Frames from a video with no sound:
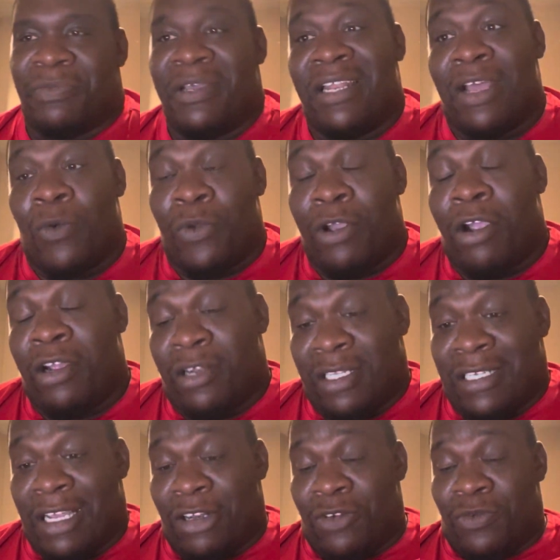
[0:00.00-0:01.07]
Being that we are in the
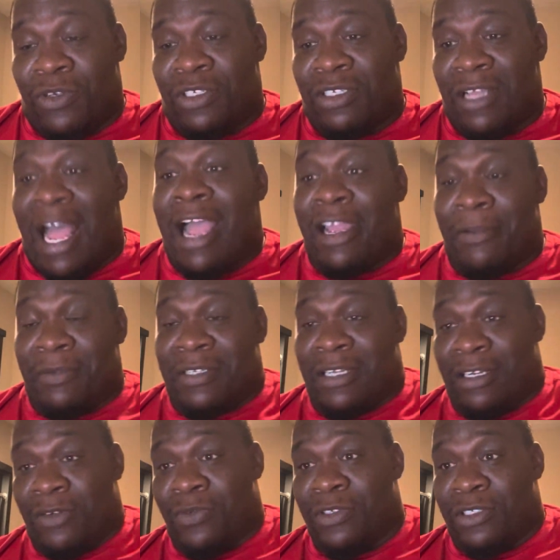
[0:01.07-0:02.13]
Title One, I am a
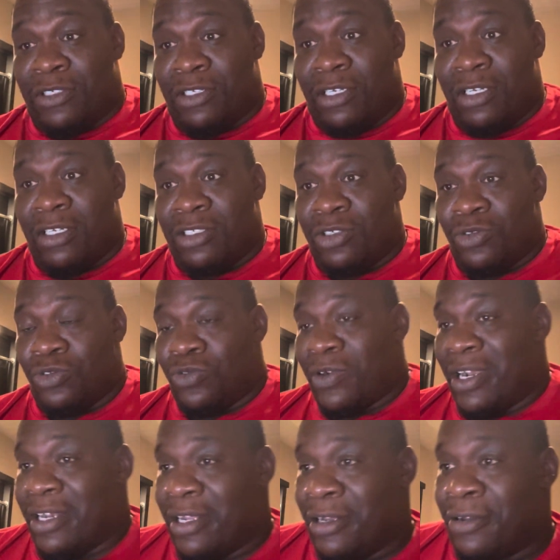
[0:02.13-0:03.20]
Title One school
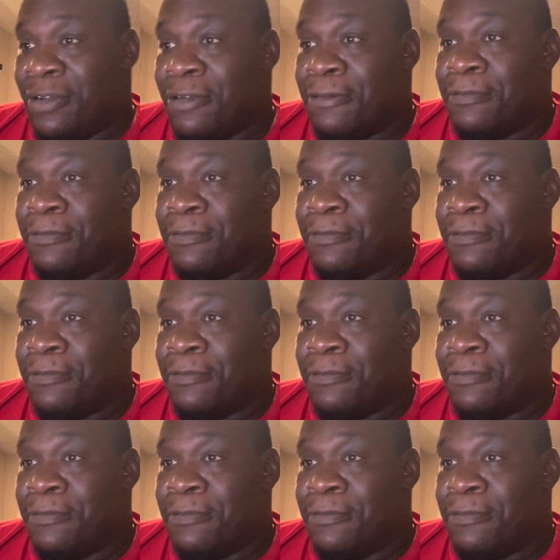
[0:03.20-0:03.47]
right now.